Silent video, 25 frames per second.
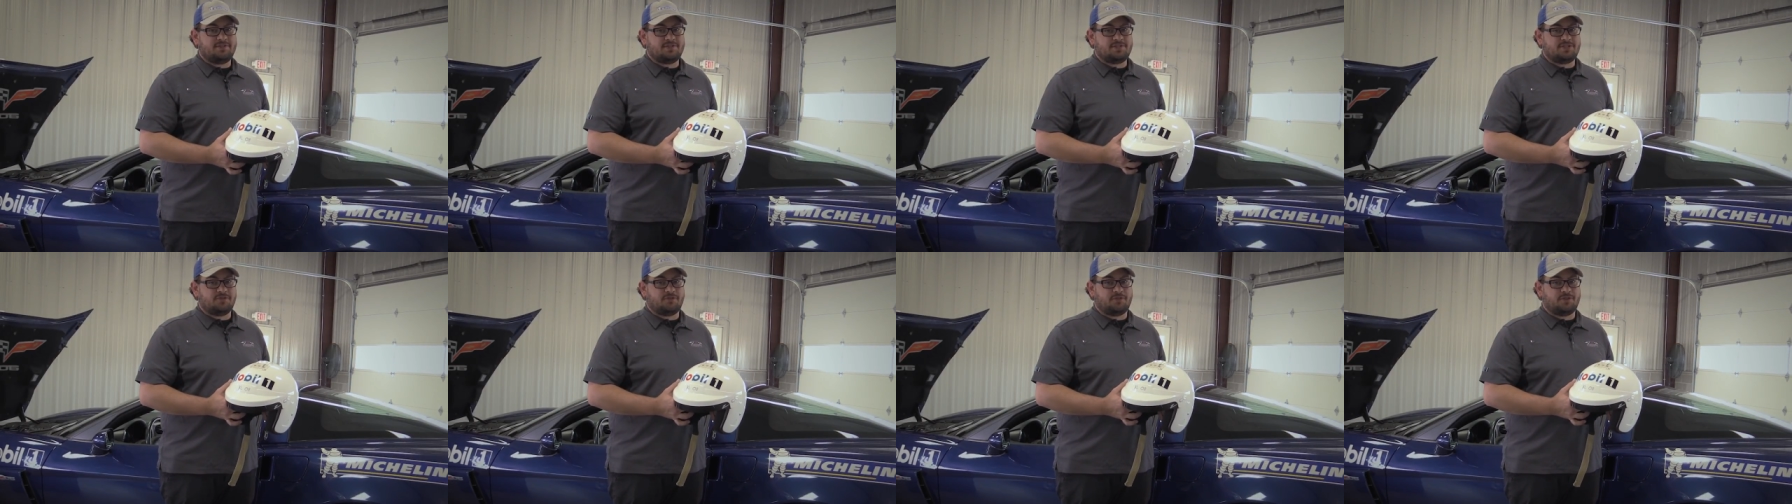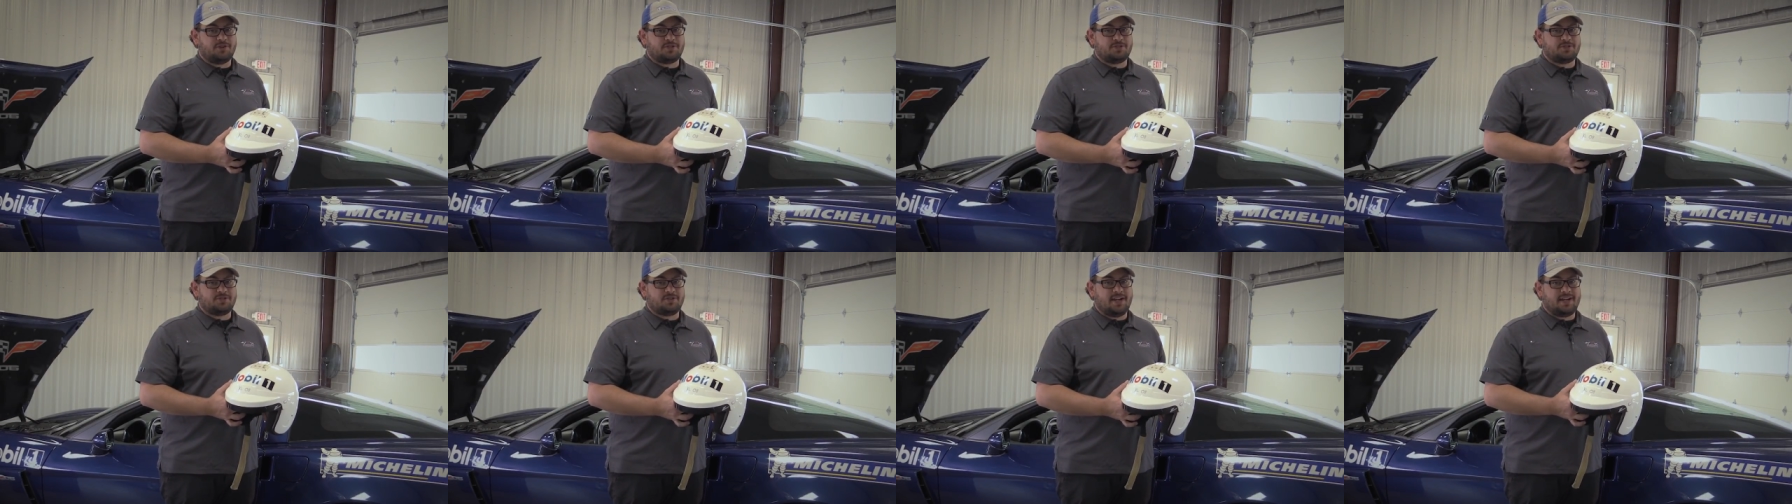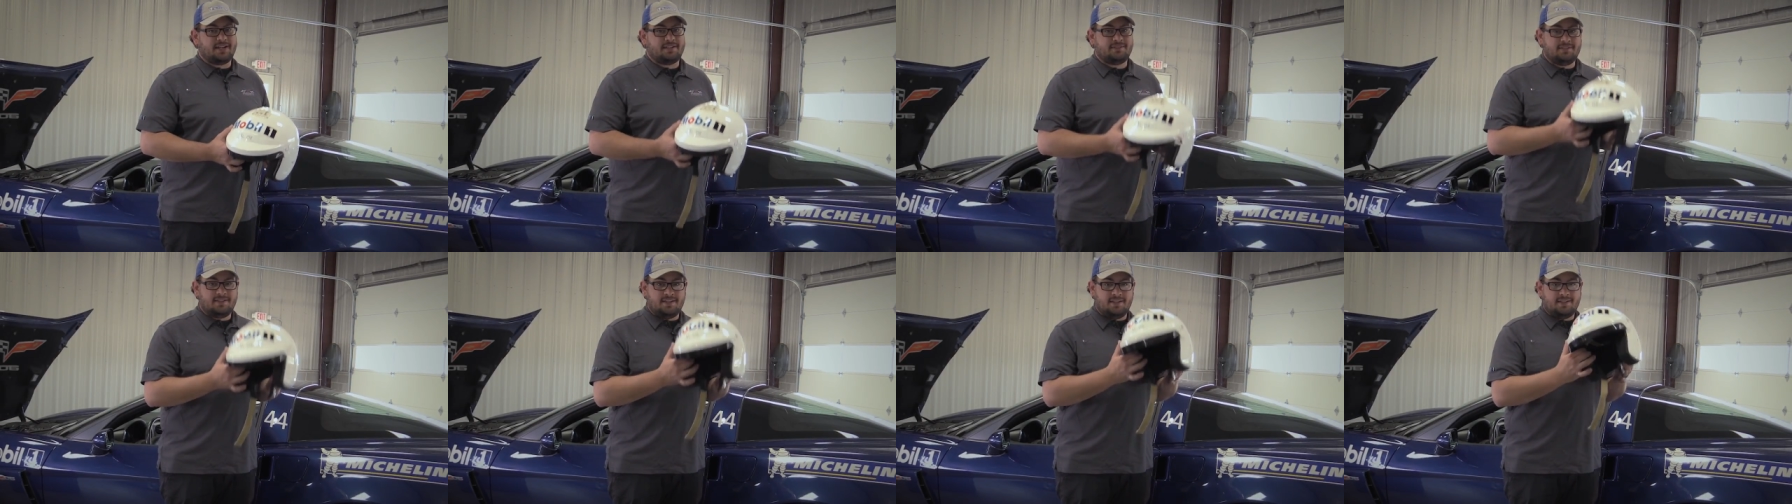at your first
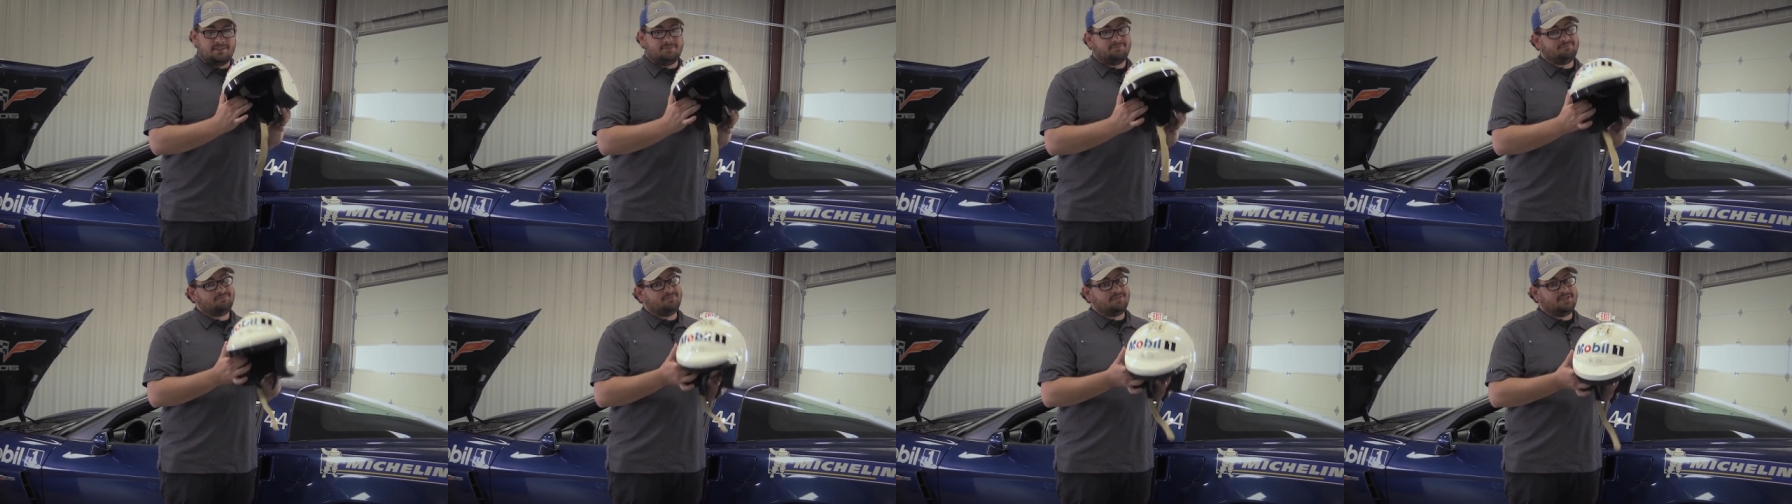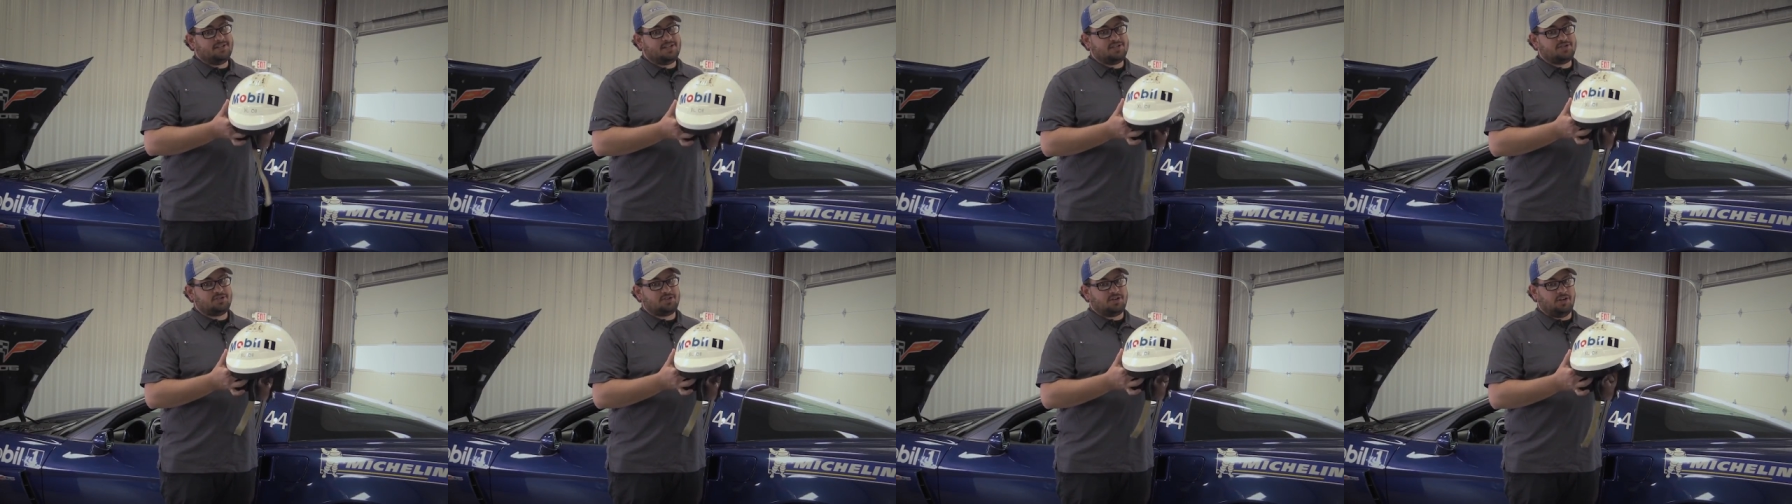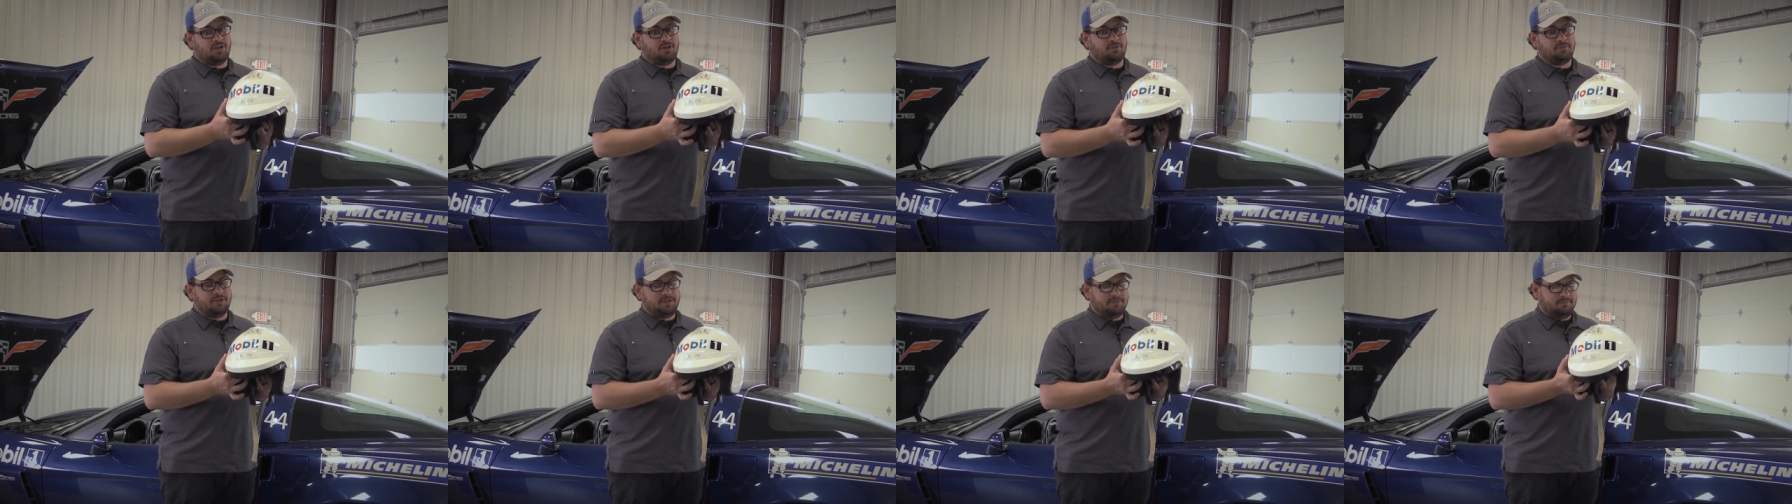track day is your
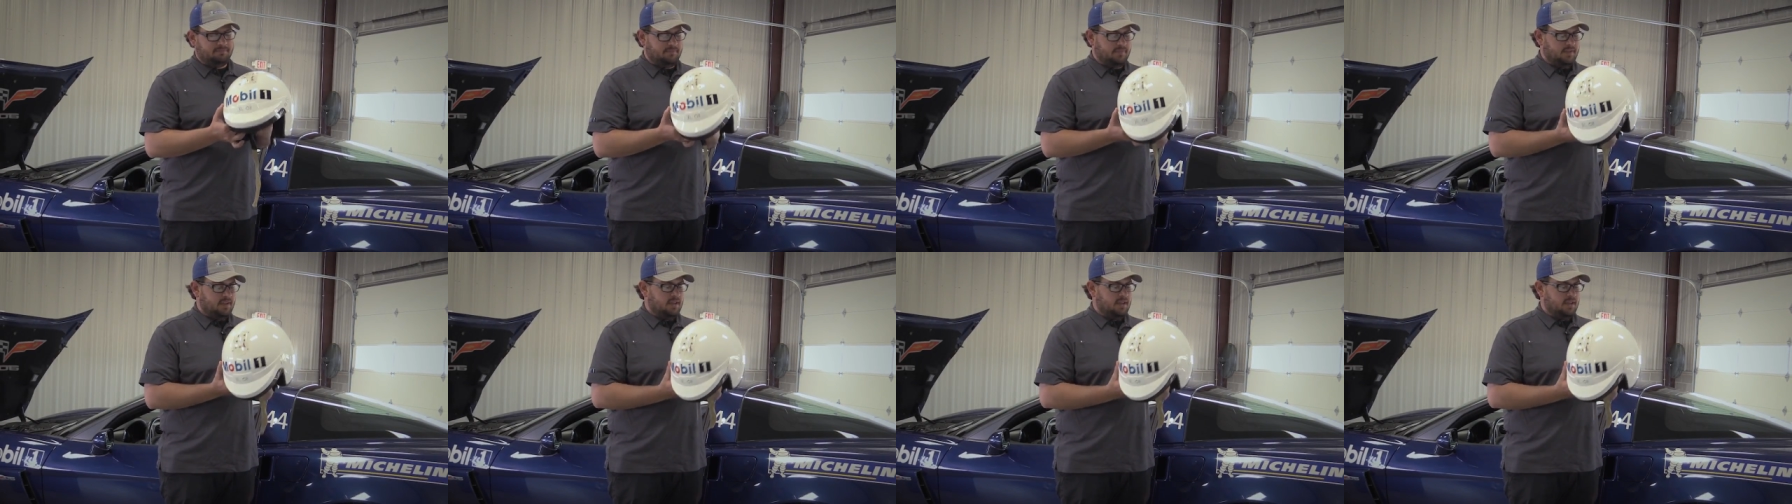helmet.